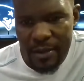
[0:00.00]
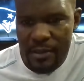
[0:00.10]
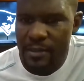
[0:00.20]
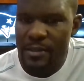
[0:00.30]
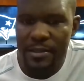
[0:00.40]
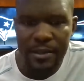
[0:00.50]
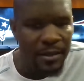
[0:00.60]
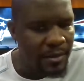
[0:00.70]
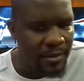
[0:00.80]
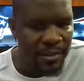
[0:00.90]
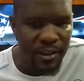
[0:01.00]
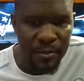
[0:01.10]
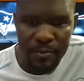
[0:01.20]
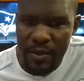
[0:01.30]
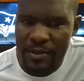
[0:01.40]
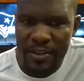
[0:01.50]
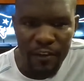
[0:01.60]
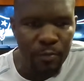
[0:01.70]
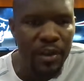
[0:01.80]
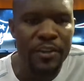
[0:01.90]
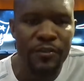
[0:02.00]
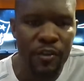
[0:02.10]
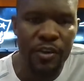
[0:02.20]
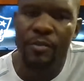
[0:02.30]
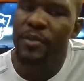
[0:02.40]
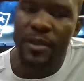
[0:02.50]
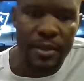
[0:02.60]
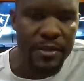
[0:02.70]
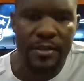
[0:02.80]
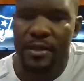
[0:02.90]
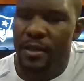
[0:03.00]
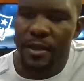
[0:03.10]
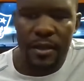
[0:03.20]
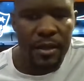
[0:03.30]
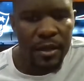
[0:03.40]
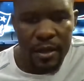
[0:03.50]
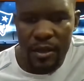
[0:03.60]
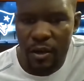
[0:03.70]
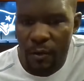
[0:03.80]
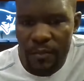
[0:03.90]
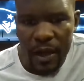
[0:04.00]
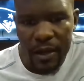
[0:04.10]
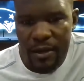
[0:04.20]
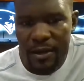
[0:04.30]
this is going to be a tough place for you, because I'm not.